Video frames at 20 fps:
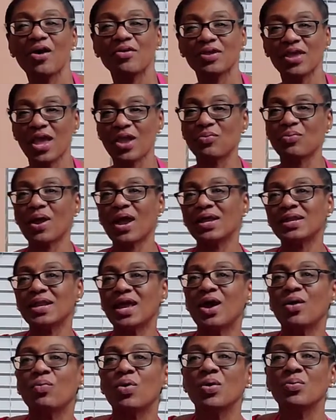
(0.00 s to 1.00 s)
Okay,
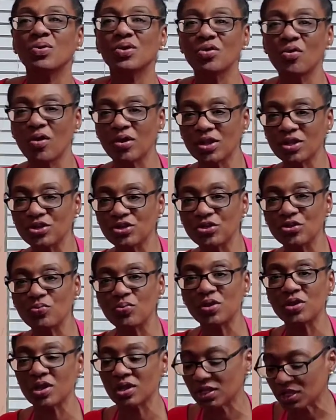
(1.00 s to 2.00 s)
right now what we're going to
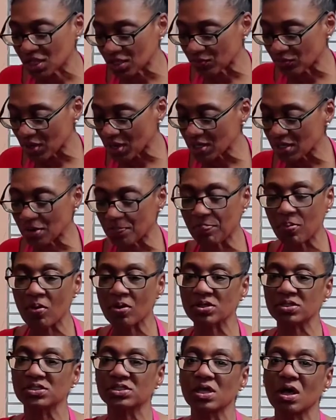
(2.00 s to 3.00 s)
do, we're going to get ready to
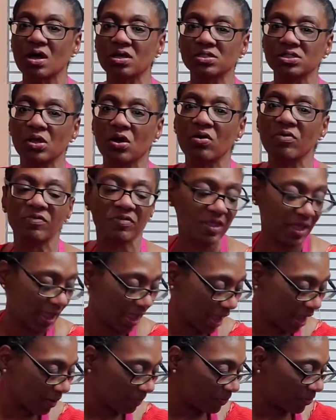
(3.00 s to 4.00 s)
pour the sauce over
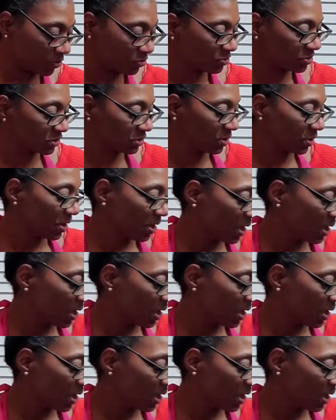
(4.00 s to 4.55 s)
the apples.